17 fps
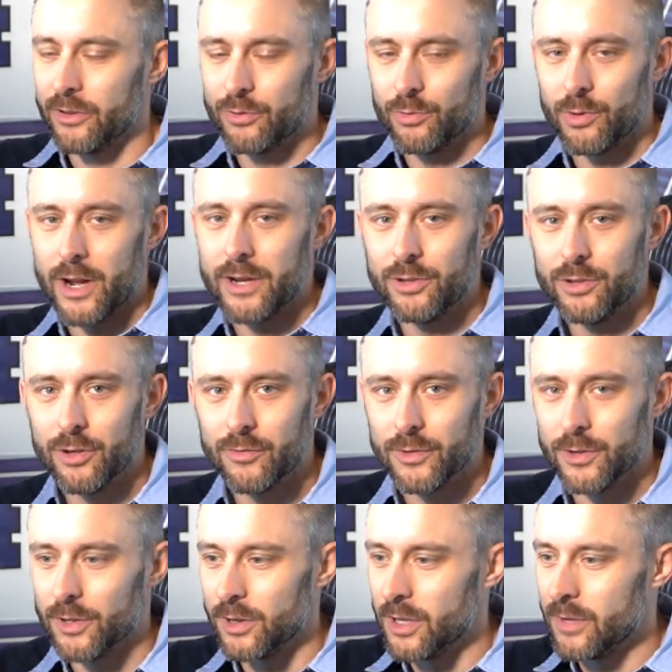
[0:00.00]
It's what I do
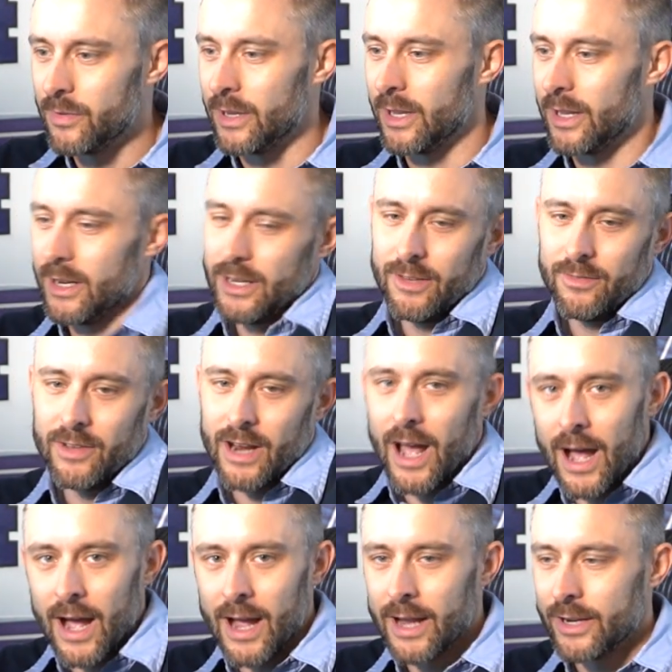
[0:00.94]
for a living. And even
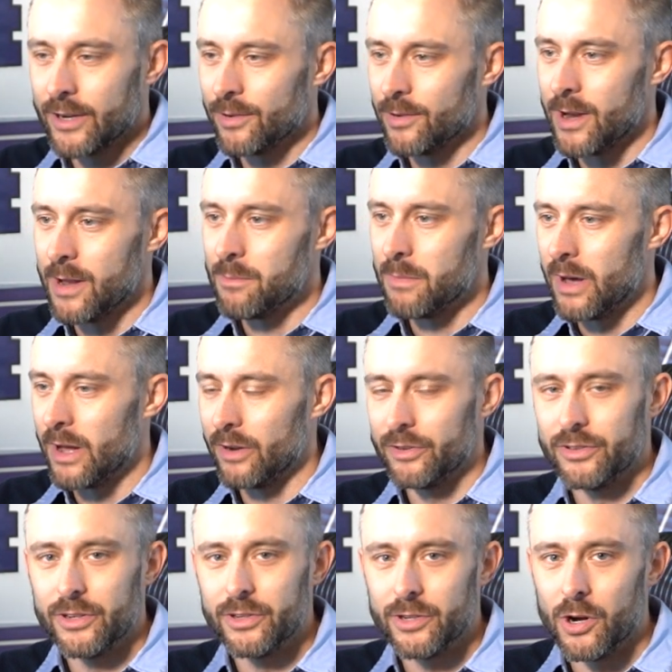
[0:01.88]
I create
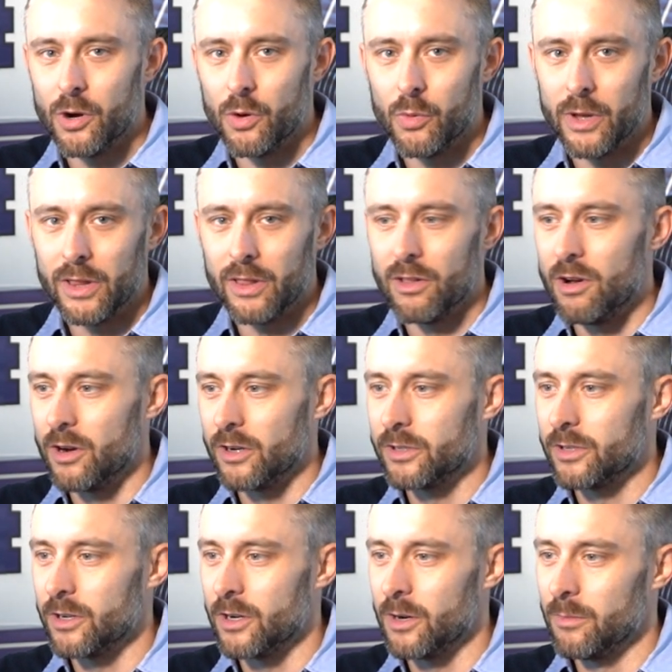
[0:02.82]
models that don't win long
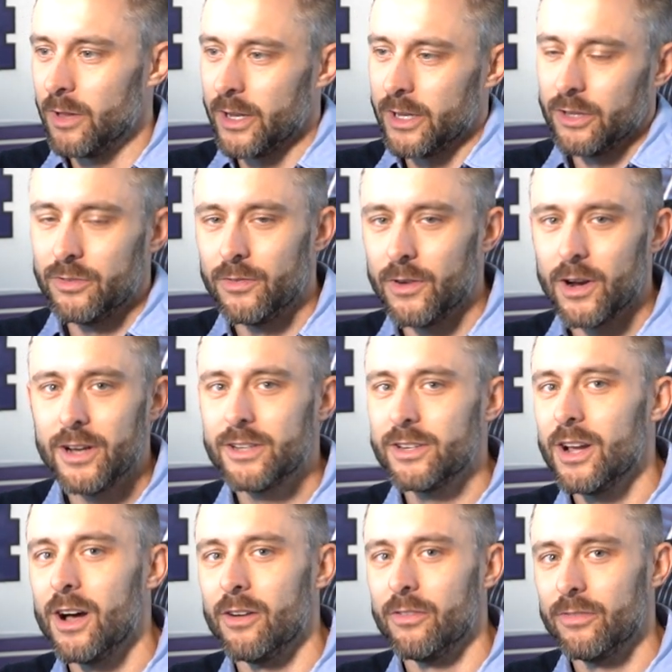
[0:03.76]
term. Like, it's very
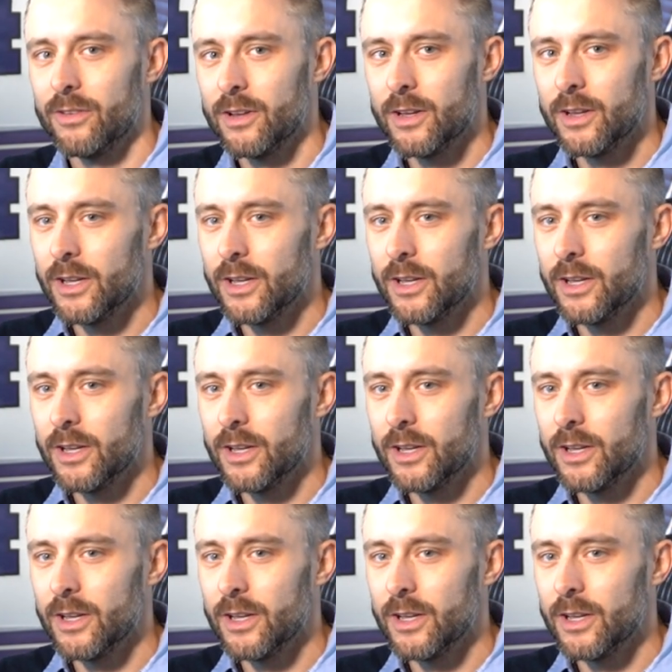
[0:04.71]
tough.